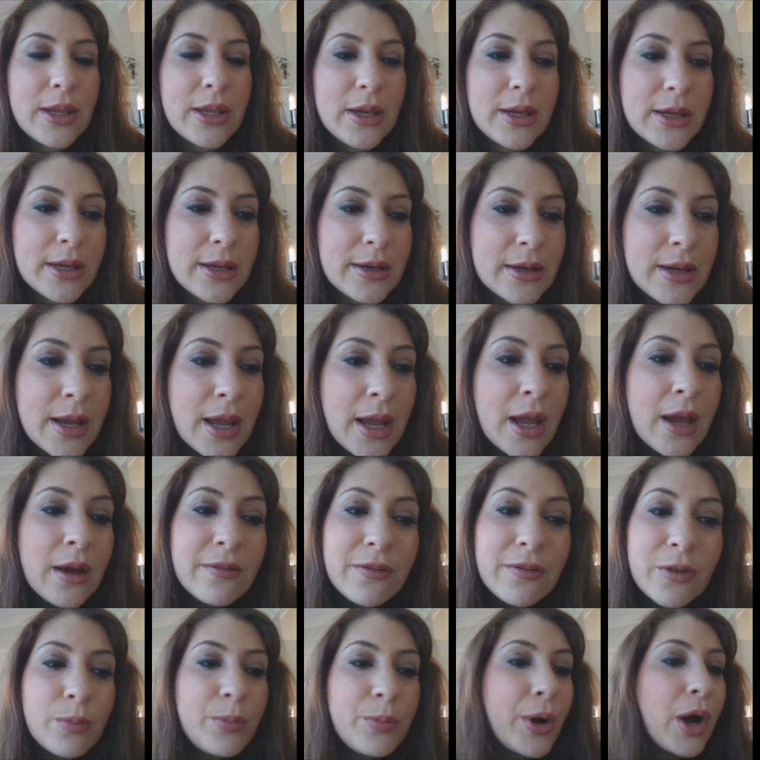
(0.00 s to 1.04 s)
you can
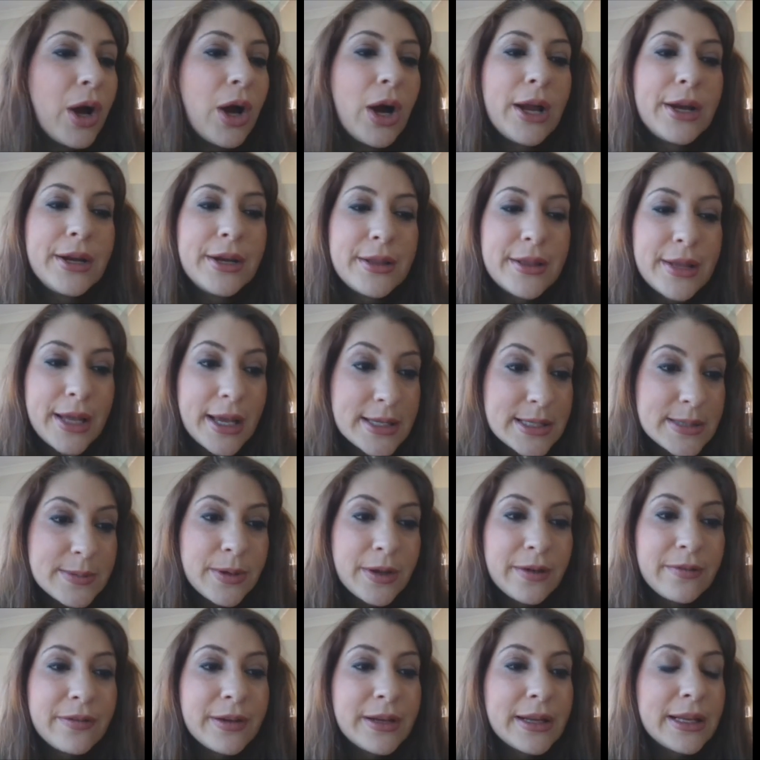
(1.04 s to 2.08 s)
fall behind, and that's
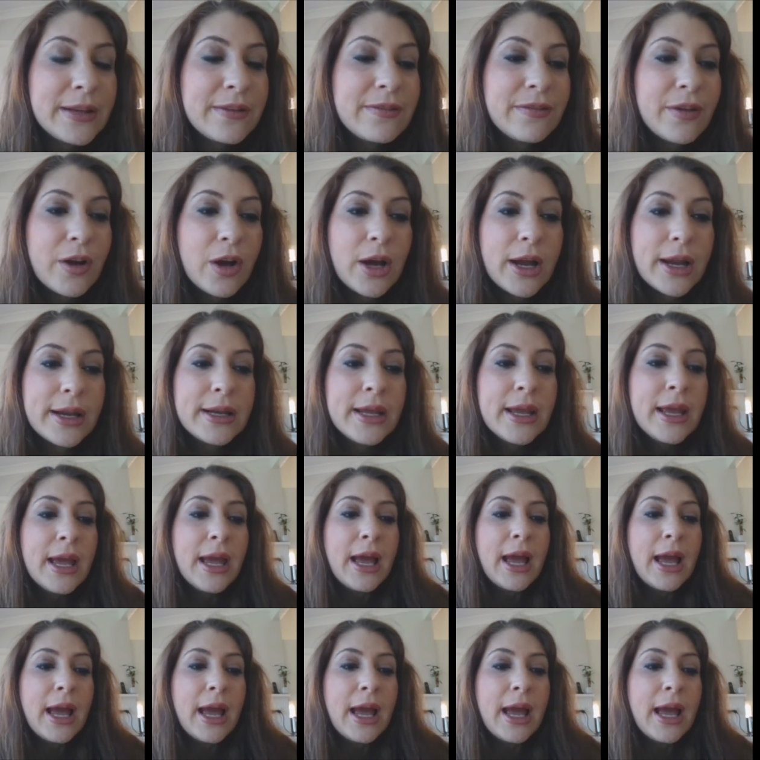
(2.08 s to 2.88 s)
perfectly fine.